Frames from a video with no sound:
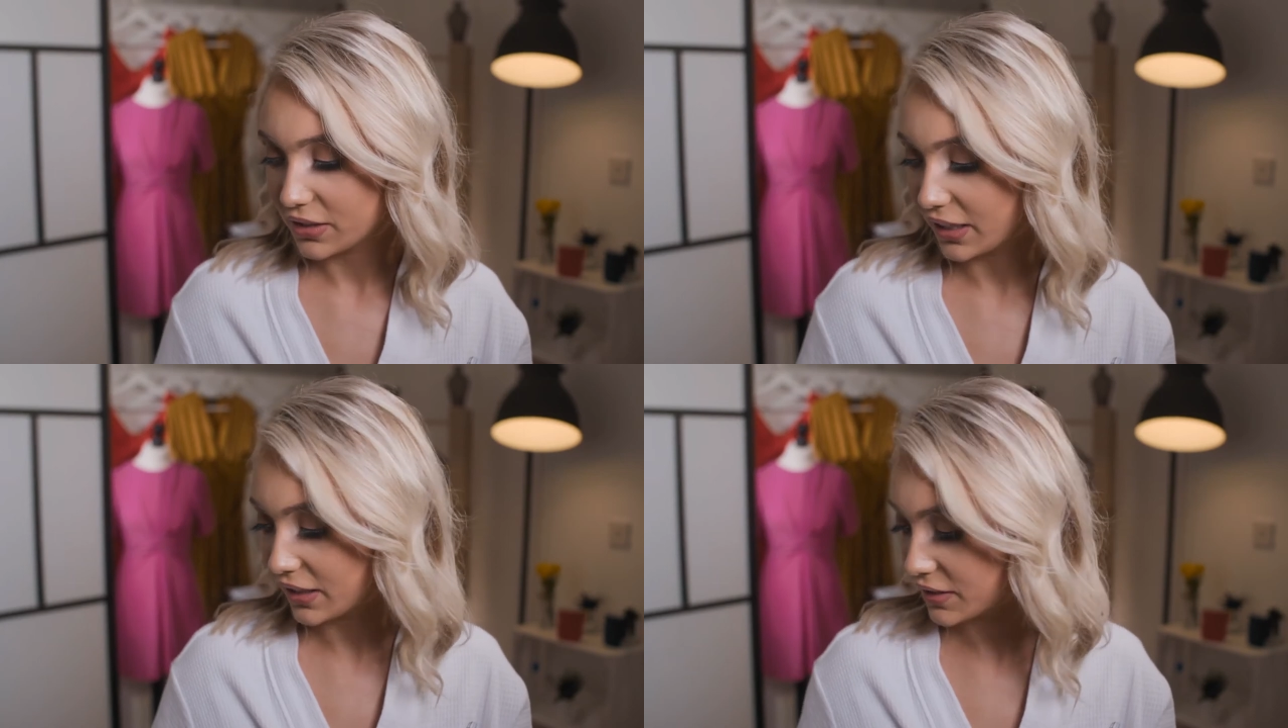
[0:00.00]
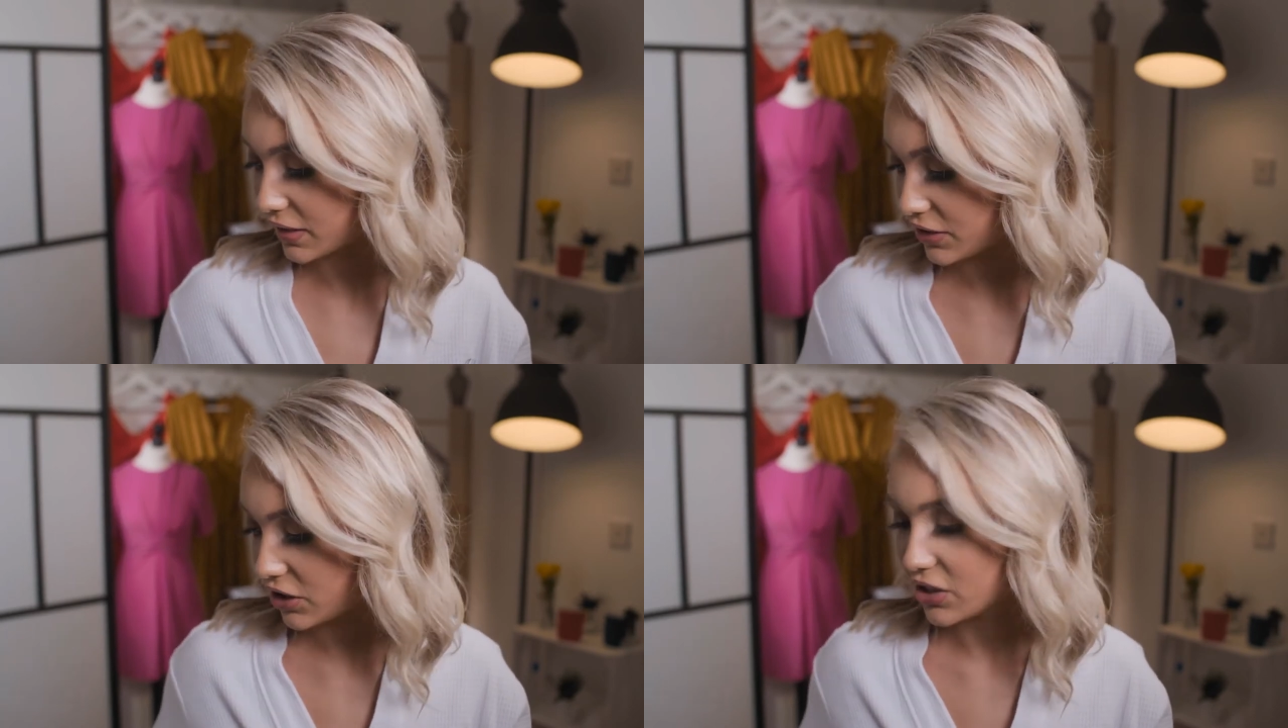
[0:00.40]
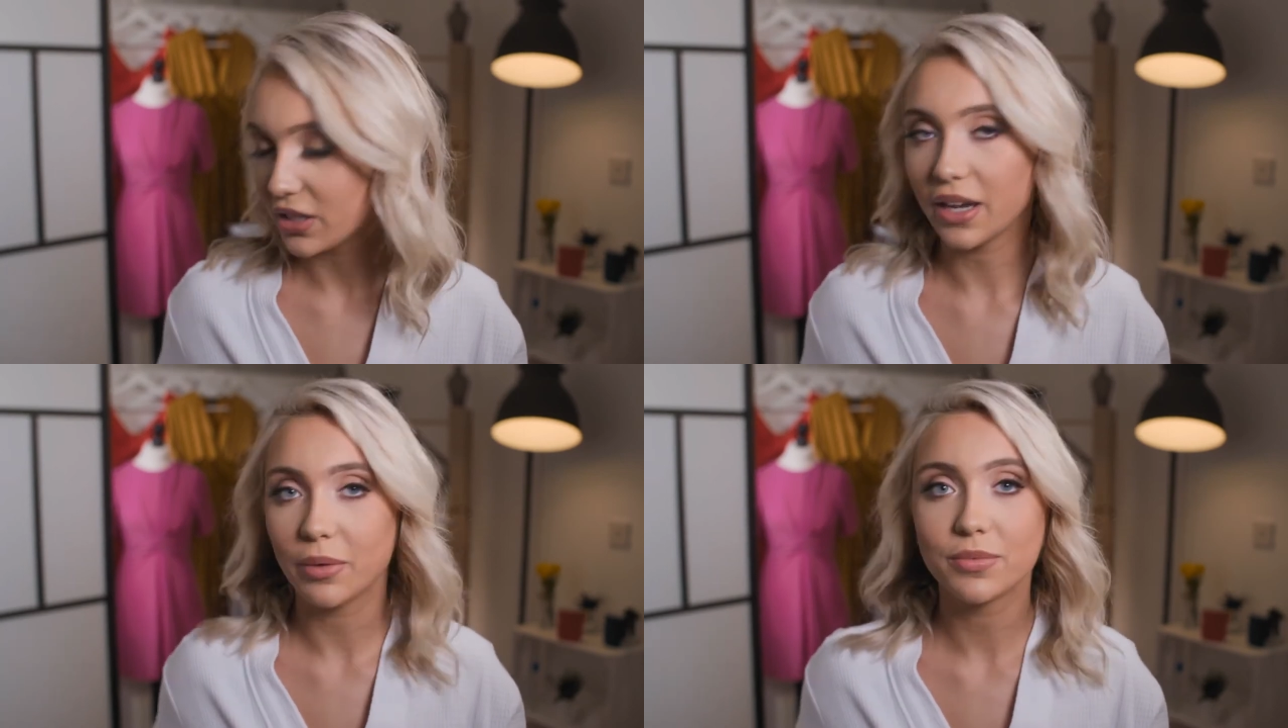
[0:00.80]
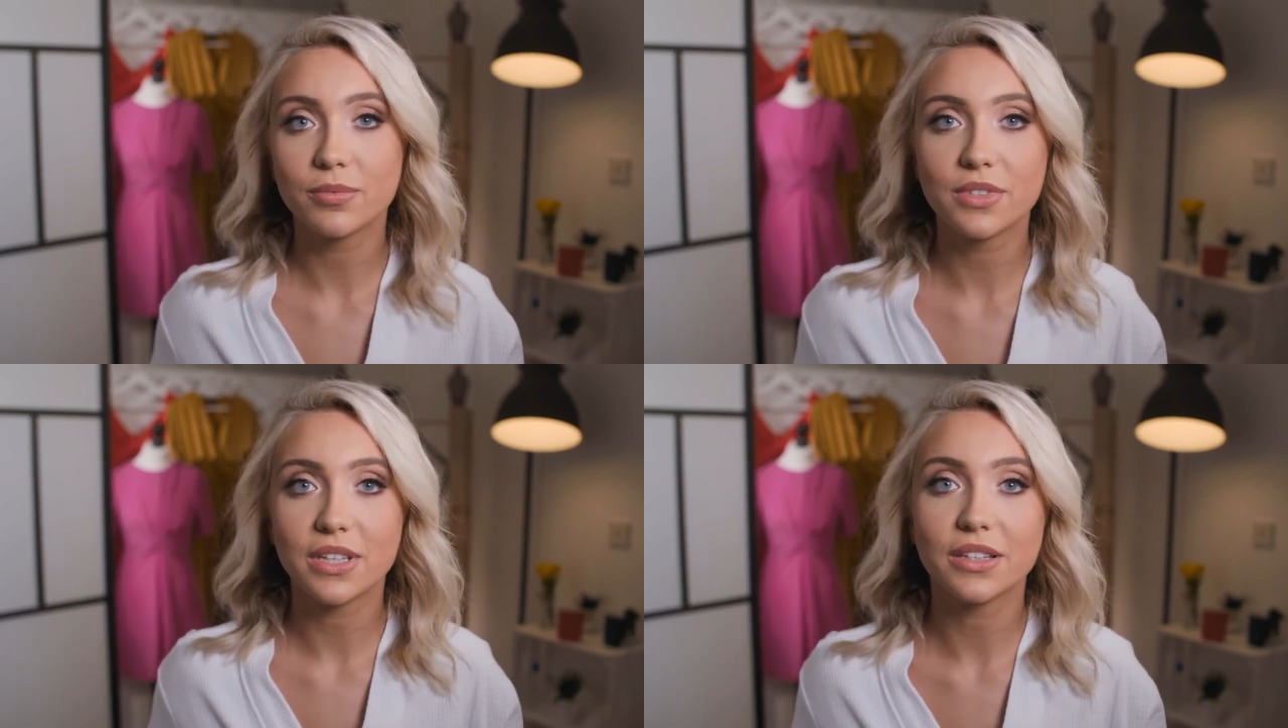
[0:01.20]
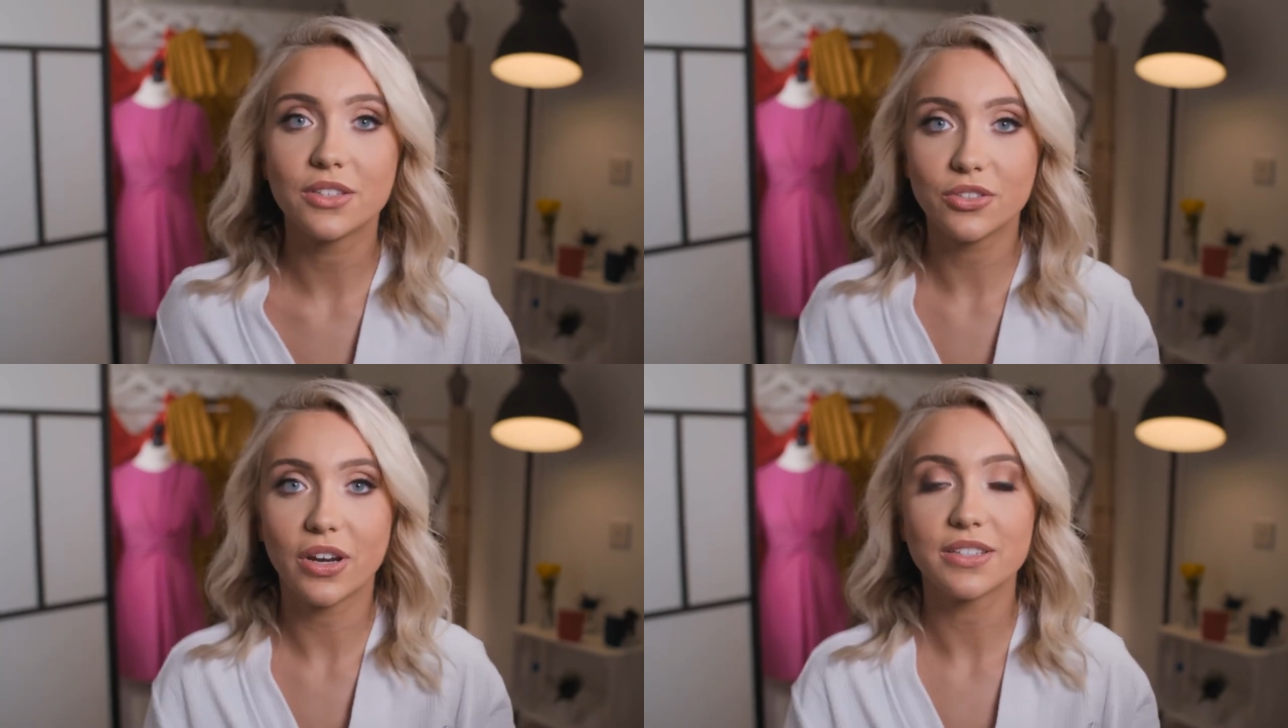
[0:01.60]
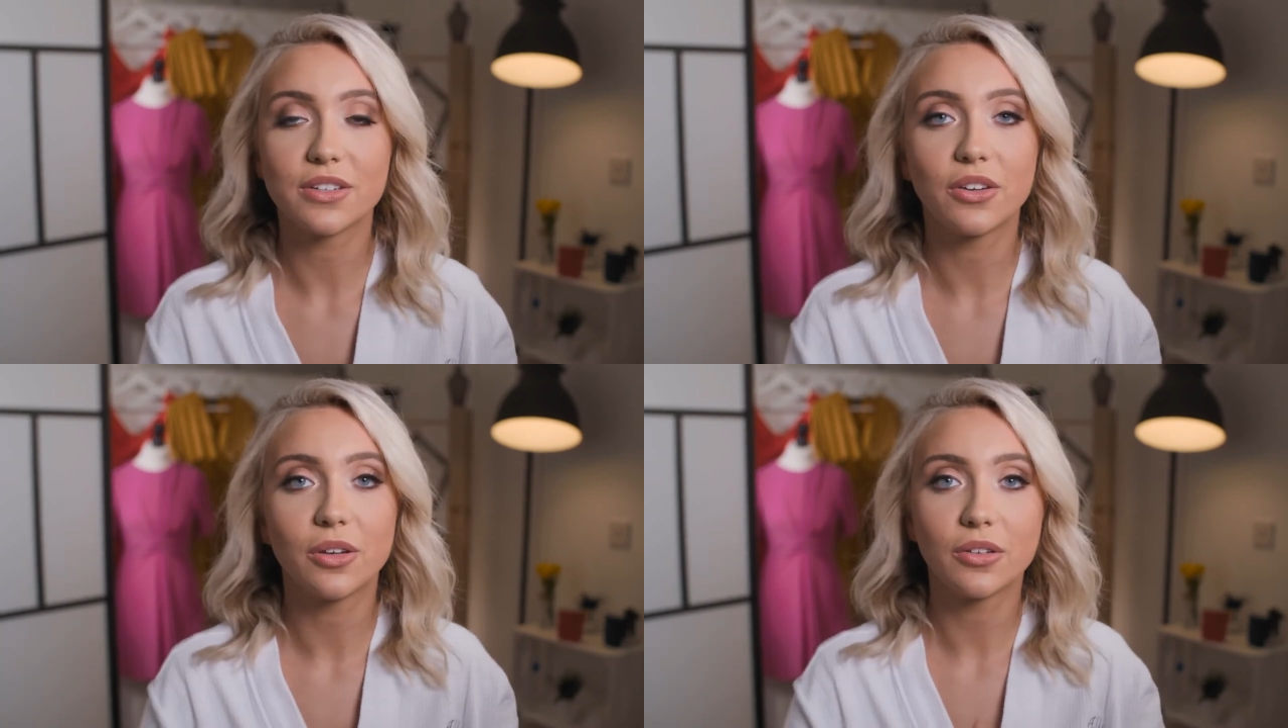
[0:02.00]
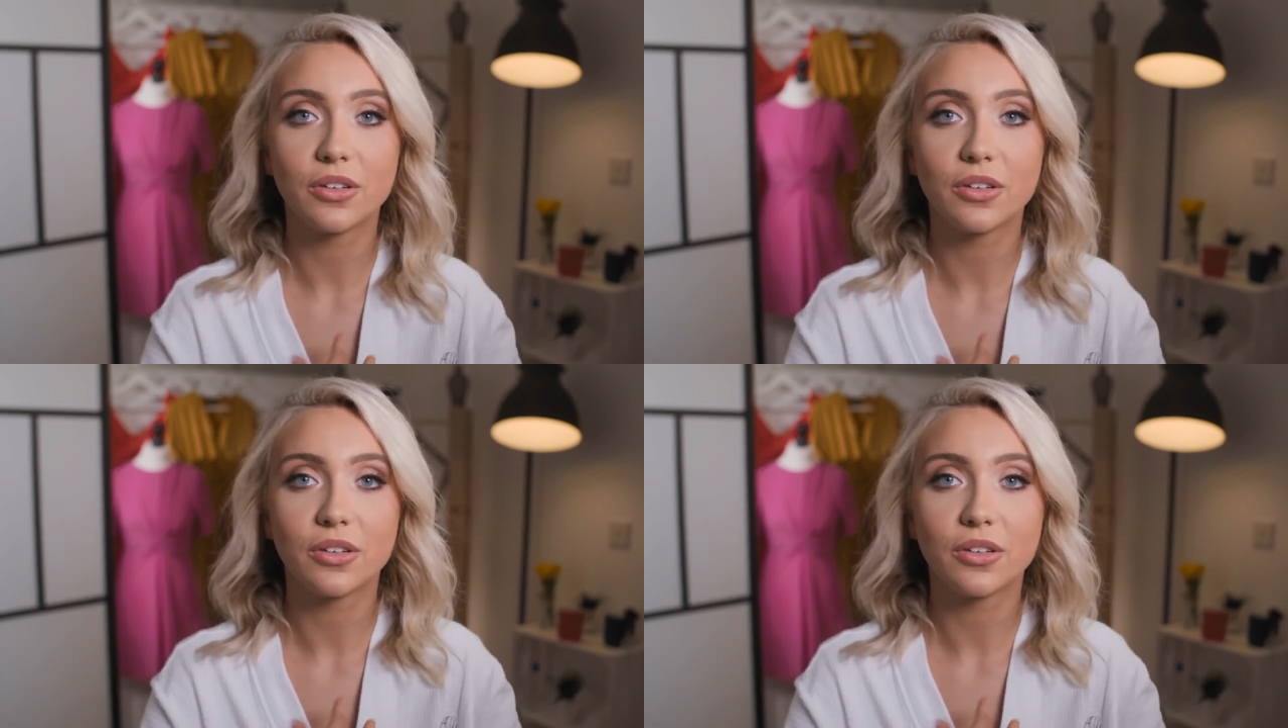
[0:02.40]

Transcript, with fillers: dates because usually I'm sitting stressing out